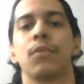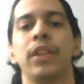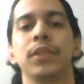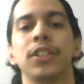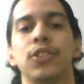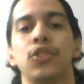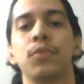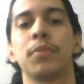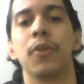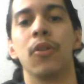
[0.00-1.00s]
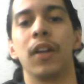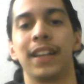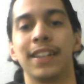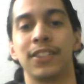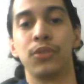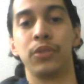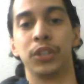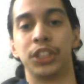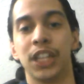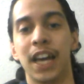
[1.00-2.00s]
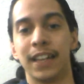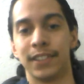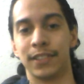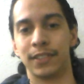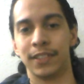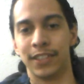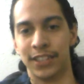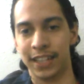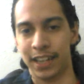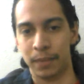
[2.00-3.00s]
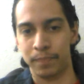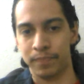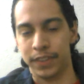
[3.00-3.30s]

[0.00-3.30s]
when they went to the Super Bowl against the New York Giants the second time.